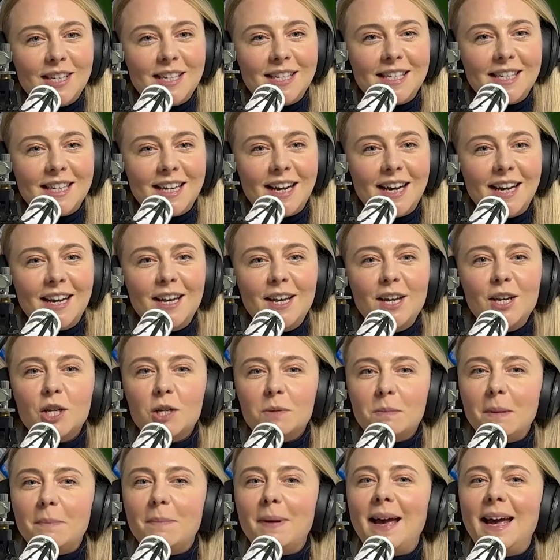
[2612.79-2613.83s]
she'll
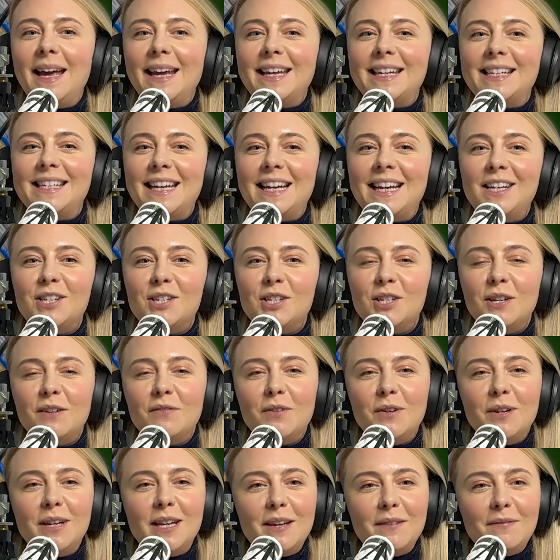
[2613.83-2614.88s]
be paying attention if
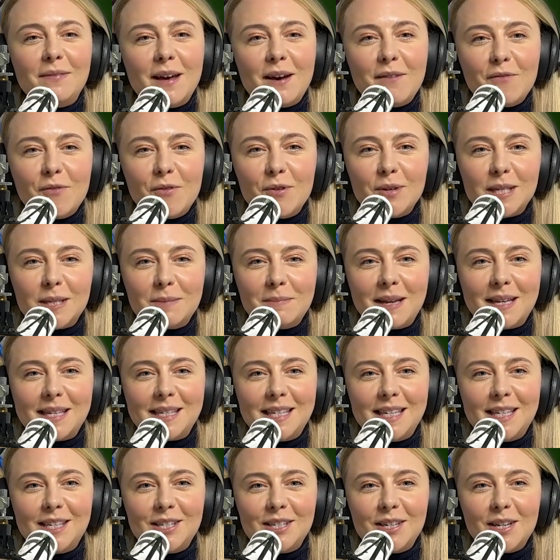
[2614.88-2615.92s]
you leave that voice
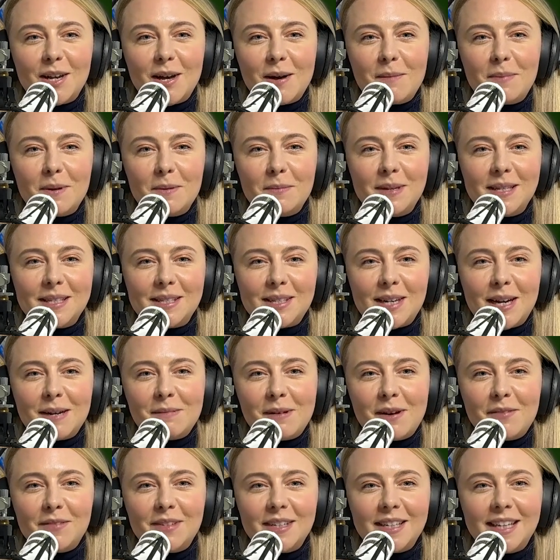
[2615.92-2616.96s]
message in a couple of weeks' time
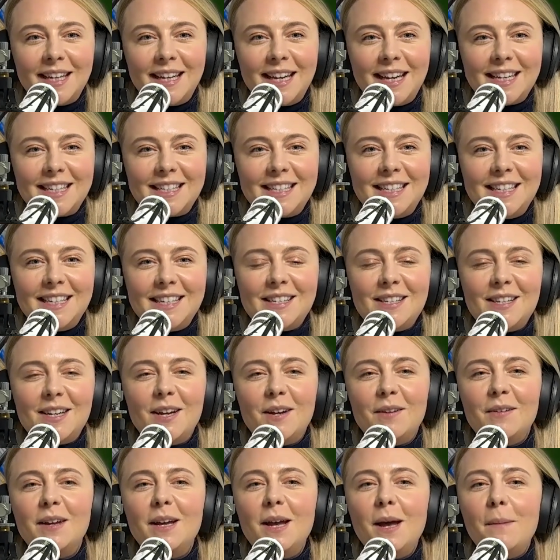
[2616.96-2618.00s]
after connecting.
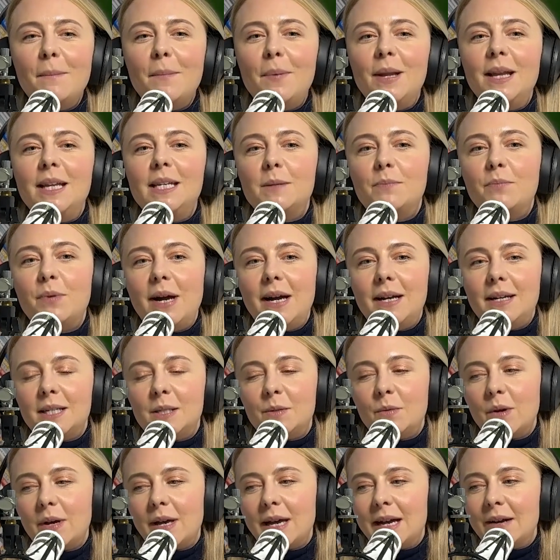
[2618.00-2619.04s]
So put into practice
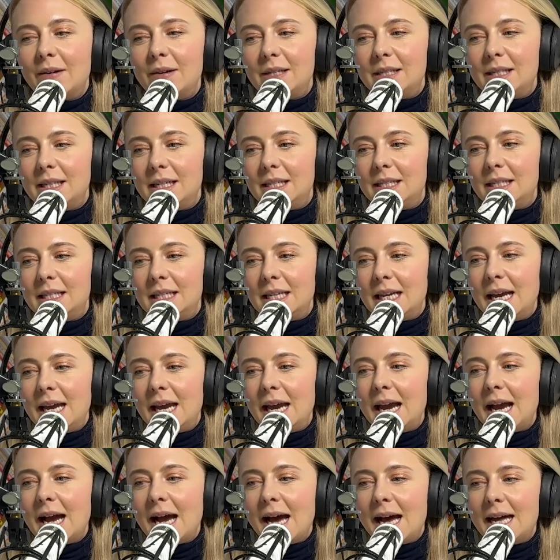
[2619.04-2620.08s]
what Karen said
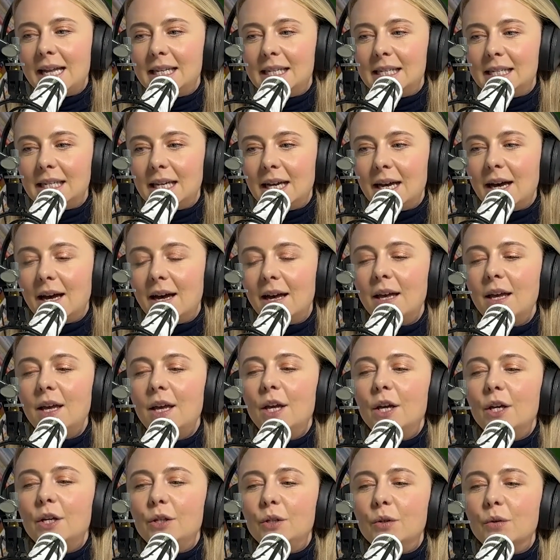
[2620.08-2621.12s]
today, and
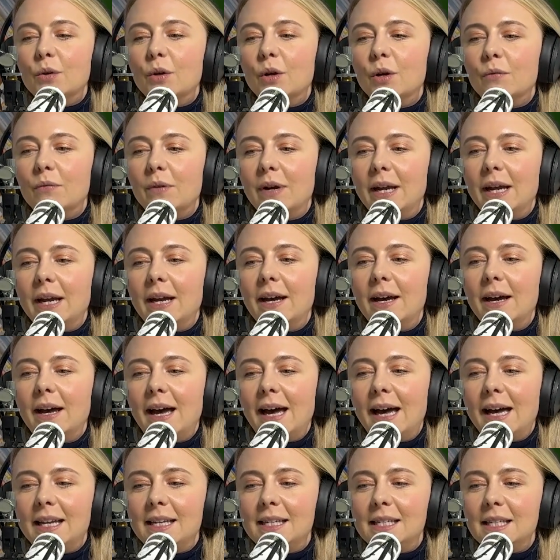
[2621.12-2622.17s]
your career
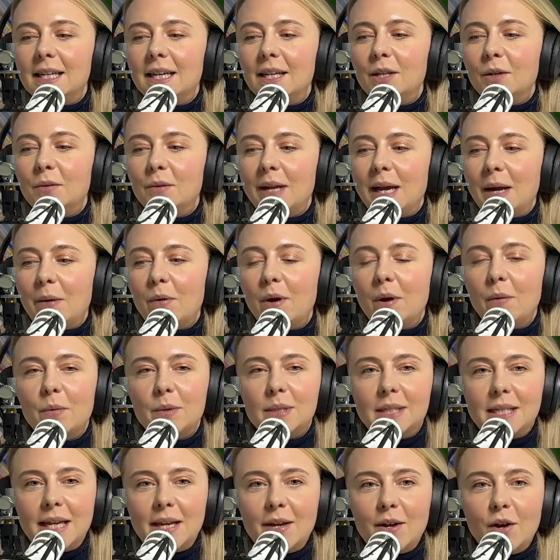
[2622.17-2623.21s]
and your network will
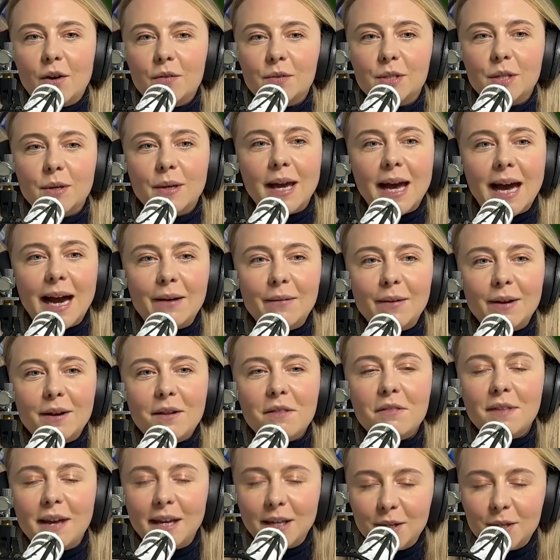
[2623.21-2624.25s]
take off. So Karen,
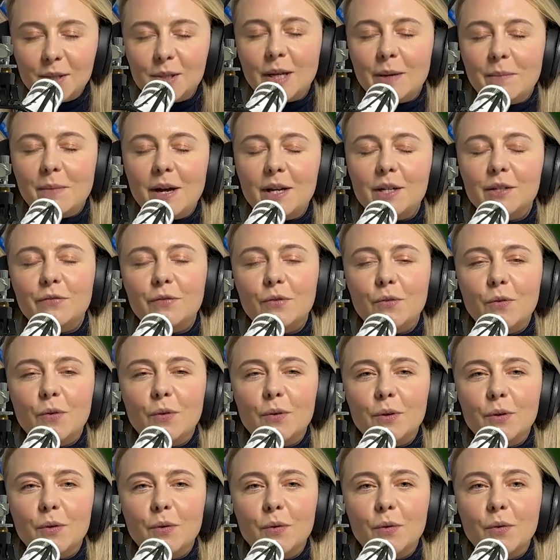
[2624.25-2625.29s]
thank you so much for
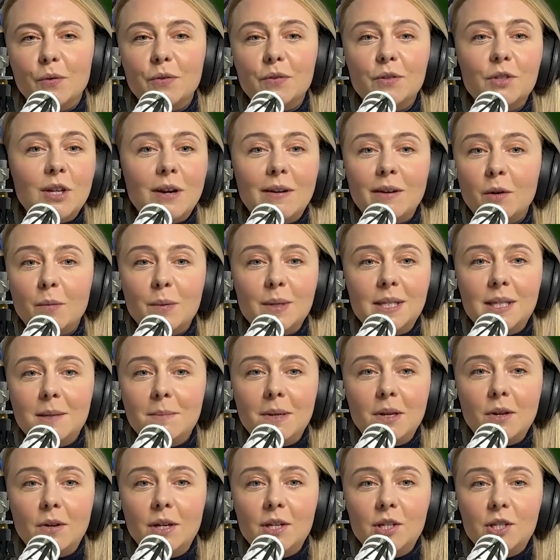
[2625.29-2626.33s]
your sharing your wisdom and
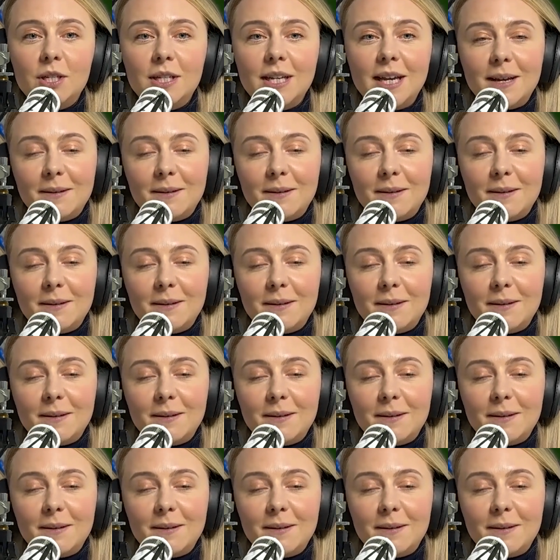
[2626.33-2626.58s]
knowledge today.